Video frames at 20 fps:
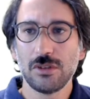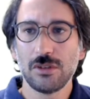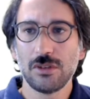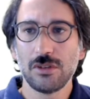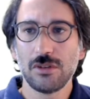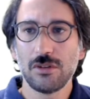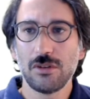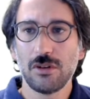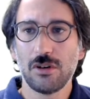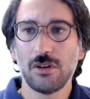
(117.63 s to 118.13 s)

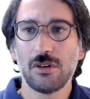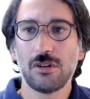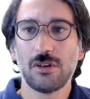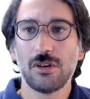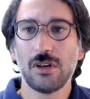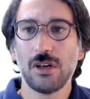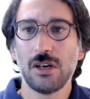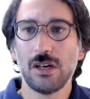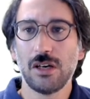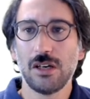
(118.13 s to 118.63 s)
your
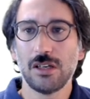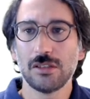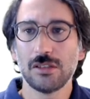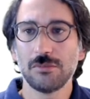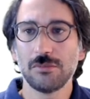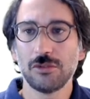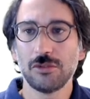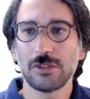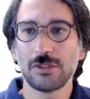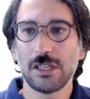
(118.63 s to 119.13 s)

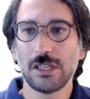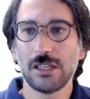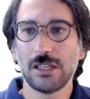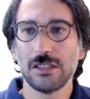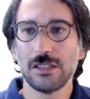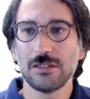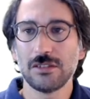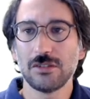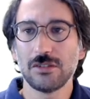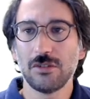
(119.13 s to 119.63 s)
output current,
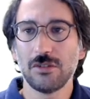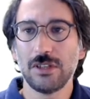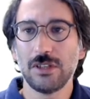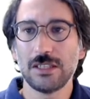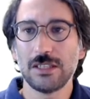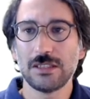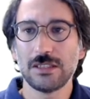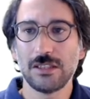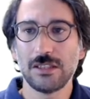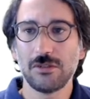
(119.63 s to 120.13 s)
so let's
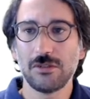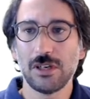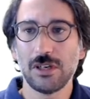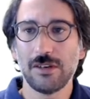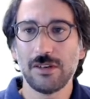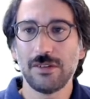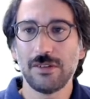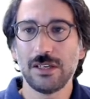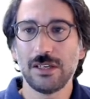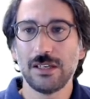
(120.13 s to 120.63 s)
say you have
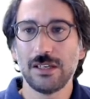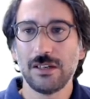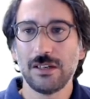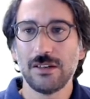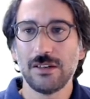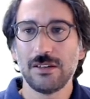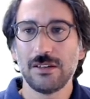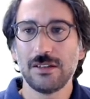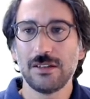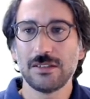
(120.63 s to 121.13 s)
a
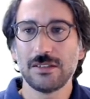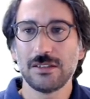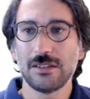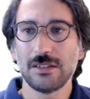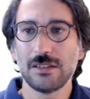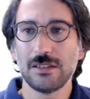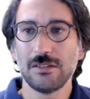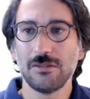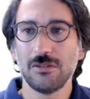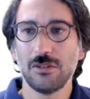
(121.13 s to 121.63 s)

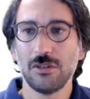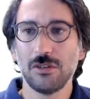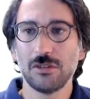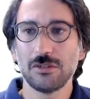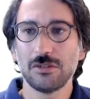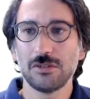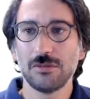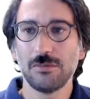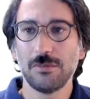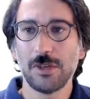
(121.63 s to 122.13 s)
resistive load,
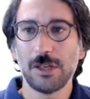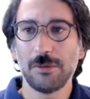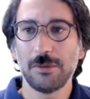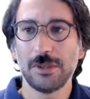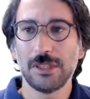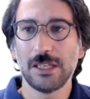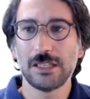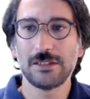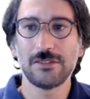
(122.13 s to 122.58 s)
maybe that